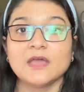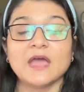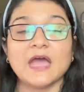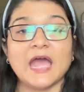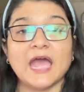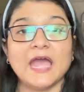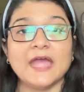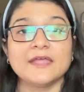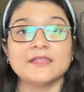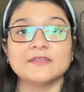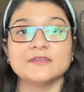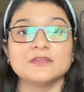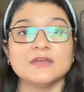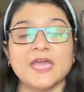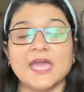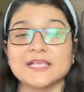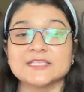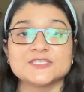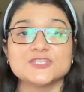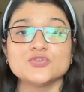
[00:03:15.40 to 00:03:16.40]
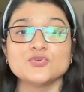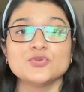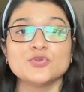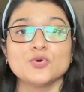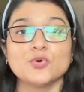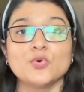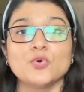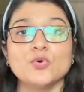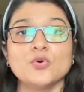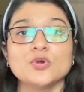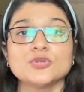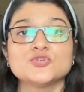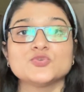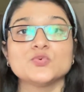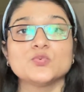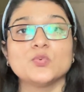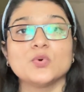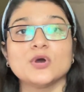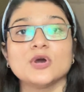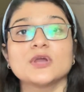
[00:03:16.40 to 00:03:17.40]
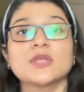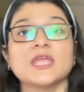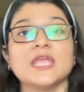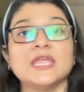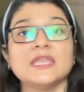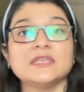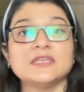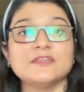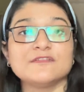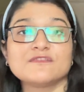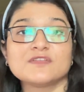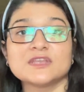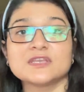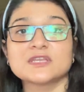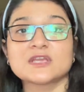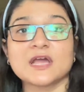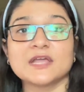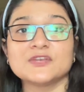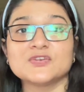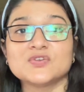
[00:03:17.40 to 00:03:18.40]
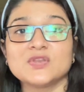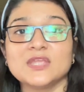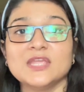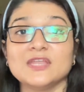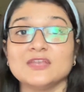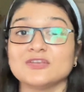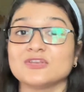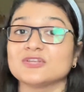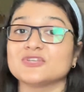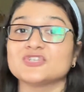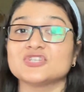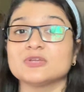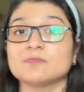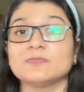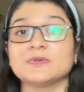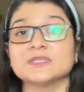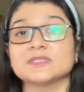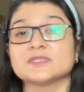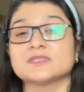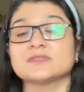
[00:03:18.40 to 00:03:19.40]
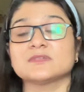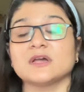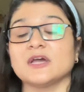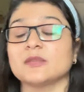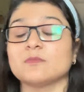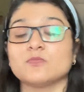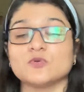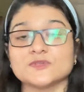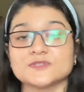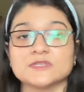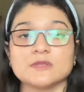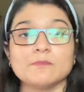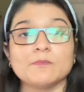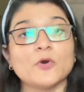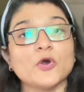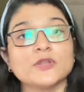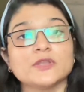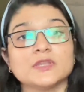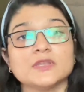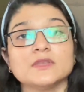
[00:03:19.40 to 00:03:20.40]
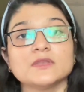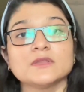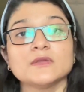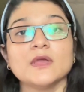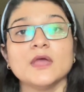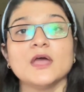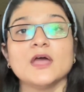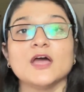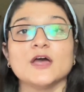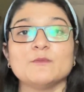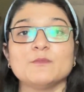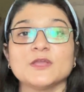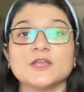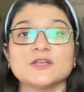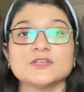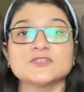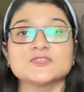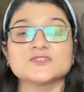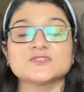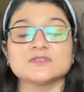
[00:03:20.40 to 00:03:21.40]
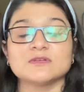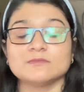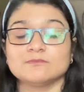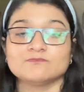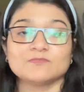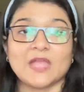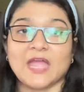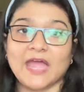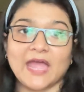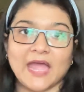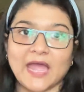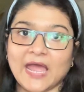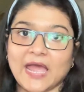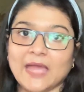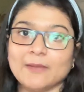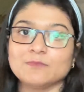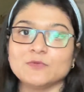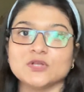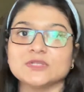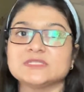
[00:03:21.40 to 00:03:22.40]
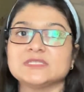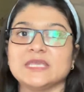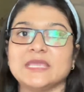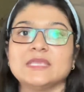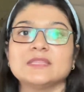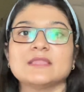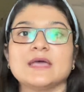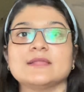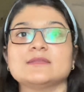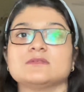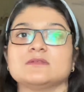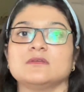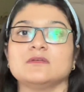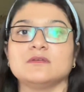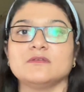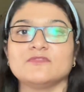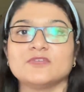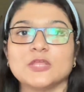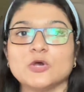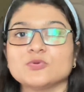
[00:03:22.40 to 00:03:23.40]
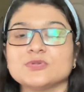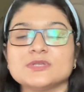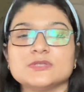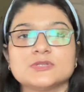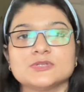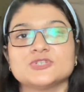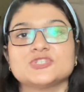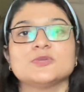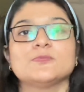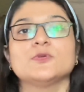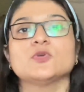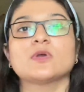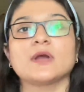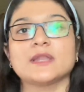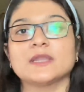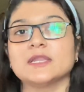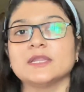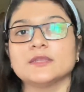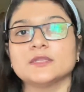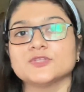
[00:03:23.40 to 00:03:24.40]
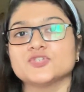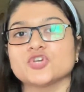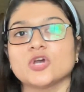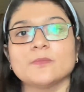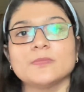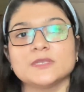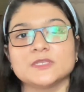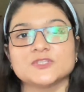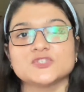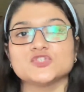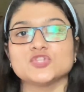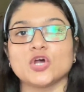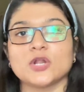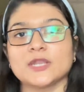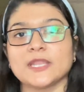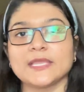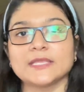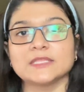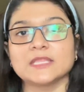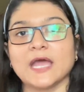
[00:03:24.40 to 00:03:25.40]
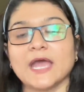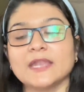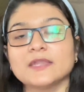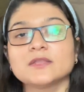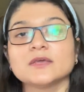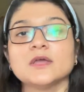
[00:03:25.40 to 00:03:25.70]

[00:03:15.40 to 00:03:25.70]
And uh, as you know, to work in different country, internship is utmost important, because I'm not saying that without internship you can't land a job. It is not like that.